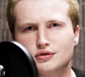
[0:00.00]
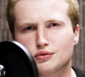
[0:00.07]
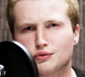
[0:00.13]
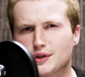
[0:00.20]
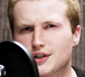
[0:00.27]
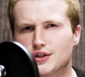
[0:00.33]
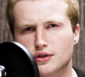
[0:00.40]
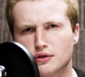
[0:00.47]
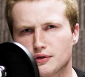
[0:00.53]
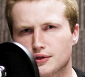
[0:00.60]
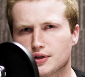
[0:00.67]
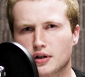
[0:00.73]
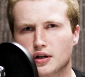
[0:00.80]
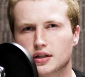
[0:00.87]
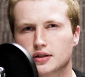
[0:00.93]

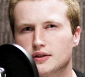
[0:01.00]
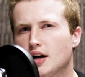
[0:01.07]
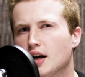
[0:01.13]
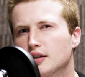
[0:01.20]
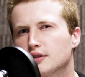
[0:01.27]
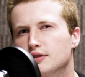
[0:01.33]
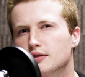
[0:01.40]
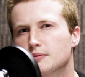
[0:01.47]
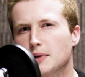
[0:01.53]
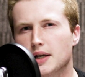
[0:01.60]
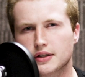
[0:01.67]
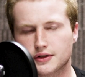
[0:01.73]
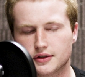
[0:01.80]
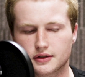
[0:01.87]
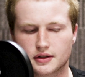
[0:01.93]
research on
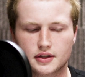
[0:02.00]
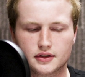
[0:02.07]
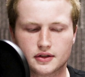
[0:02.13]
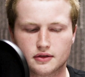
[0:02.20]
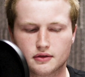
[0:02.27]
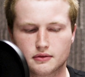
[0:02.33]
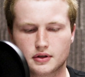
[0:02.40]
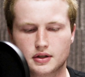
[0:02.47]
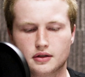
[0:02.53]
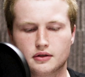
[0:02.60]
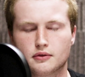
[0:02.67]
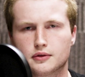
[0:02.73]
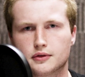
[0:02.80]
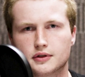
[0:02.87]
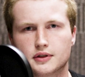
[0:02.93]
doctor-patient history
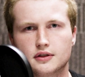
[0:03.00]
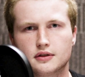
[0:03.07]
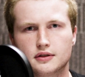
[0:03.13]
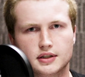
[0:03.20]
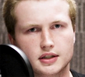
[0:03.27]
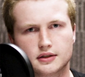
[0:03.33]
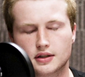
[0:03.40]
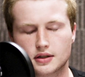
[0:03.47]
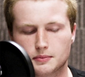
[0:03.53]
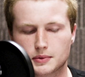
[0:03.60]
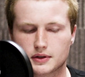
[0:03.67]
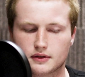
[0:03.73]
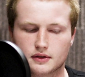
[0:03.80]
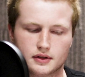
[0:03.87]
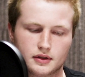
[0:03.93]
in order to dig
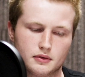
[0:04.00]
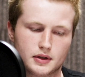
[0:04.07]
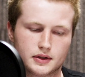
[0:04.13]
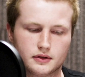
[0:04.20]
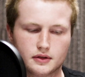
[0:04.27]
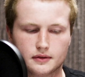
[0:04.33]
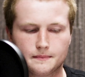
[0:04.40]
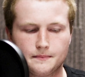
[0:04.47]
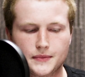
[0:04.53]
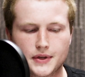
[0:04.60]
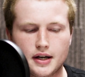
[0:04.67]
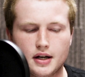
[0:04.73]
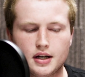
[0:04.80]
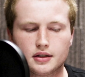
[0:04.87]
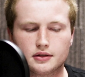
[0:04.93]
deep into this question.
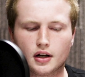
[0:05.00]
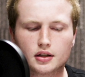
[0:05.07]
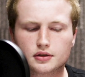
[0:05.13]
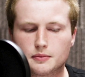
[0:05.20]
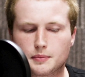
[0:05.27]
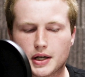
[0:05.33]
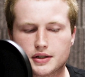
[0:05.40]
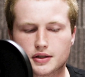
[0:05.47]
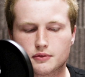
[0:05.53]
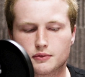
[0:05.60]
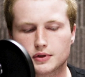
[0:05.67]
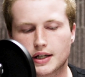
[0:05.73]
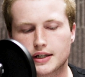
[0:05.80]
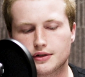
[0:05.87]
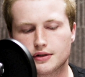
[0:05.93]

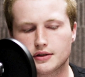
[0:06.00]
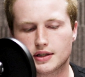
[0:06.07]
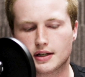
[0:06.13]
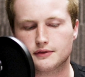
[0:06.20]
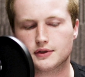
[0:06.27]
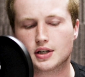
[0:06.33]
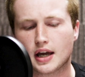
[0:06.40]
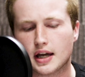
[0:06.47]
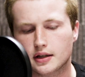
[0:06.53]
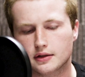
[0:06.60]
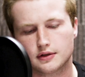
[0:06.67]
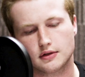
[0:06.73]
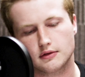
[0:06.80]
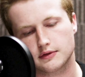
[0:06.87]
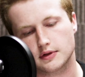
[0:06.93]
Doctor-patient relations have
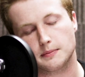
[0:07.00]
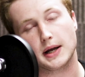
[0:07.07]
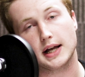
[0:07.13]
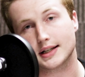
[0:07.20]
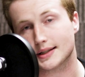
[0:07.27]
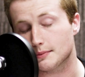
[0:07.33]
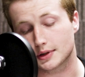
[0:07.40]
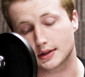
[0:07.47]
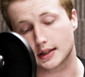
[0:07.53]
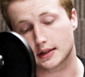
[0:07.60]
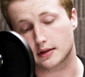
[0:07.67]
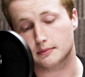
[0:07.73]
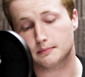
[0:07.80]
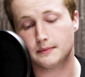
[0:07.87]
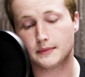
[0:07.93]
changed over the past
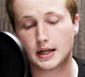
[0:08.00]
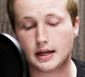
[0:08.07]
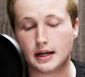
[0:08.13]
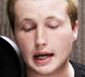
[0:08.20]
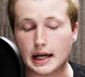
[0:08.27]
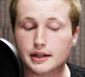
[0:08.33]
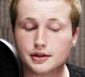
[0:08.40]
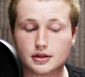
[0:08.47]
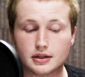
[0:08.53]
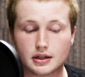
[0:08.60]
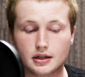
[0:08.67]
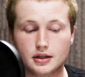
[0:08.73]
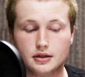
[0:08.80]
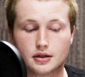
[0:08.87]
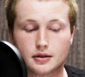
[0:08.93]
millennium. Ancient
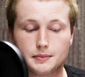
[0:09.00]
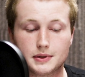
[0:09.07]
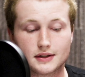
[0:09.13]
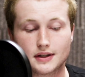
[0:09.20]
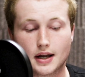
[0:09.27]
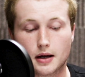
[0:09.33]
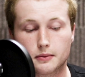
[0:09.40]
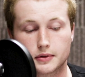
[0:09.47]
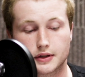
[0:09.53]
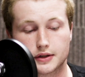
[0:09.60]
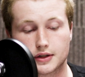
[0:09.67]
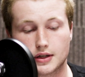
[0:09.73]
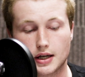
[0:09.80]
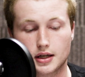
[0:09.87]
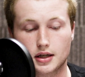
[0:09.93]
Egypt
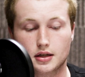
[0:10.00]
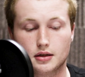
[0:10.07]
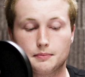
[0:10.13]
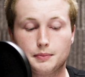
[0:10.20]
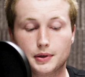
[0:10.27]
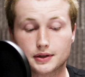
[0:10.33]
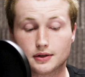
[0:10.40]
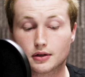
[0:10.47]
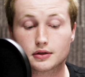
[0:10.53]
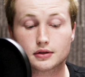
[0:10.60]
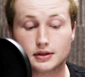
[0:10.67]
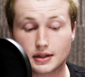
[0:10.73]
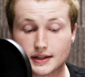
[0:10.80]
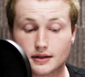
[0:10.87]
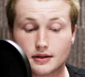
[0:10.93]
established a
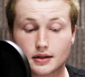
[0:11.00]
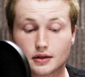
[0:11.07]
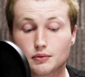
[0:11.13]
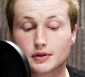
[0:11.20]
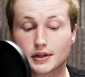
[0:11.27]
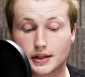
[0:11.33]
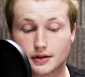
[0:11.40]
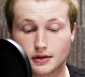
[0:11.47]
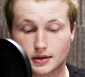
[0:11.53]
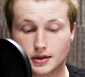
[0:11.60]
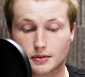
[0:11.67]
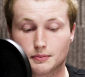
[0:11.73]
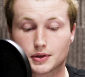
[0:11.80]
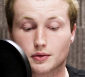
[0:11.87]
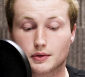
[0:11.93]
paternalistic
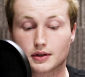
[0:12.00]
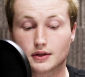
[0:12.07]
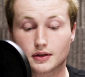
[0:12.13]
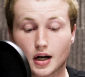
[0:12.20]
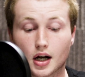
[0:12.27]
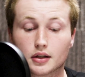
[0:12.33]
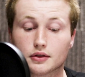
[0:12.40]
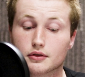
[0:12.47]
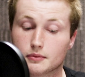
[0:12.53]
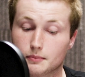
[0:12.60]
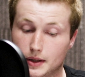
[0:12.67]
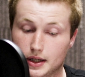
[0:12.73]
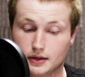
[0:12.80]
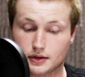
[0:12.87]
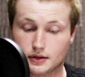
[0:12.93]
relationship between the doctor
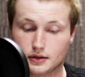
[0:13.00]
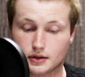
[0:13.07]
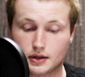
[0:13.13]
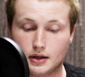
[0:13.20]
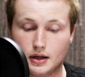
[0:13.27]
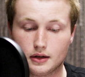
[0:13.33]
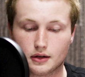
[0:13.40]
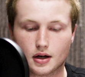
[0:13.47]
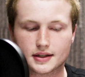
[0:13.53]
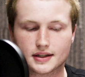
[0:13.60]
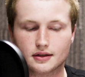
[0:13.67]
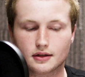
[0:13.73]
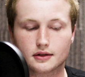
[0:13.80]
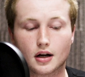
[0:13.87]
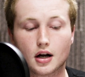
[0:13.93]
and patient.
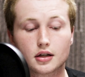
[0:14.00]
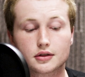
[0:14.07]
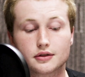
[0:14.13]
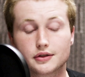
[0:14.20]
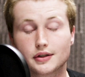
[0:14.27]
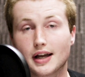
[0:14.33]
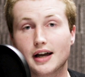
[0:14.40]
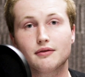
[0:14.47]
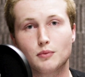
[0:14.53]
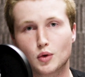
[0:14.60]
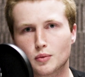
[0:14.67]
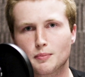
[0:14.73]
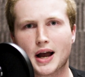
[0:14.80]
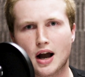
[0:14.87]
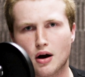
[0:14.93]
causing the doctor to have
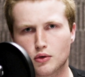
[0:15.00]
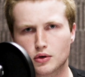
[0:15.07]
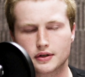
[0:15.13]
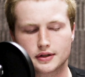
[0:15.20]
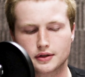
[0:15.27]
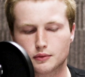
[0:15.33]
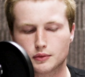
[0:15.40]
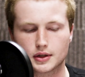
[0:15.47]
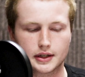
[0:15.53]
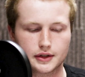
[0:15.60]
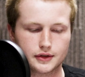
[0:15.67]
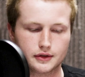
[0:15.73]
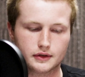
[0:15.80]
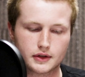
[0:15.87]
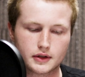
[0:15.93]
more power in the
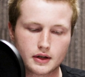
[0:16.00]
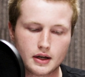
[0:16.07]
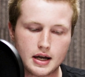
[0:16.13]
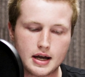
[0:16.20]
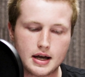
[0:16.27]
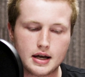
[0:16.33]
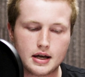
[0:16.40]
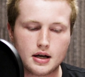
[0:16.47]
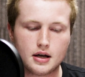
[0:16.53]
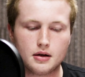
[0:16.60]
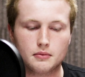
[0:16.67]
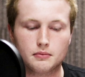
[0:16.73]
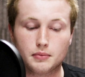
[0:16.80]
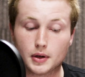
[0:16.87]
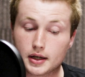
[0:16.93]
relations.
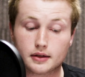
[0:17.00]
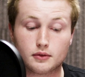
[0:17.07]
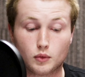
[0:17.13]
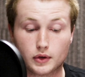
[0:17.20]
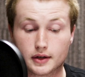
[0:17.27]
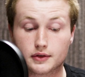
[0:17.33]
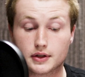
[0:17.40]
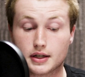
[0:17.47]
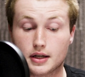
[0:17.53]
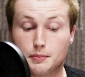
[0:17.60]
But whenever the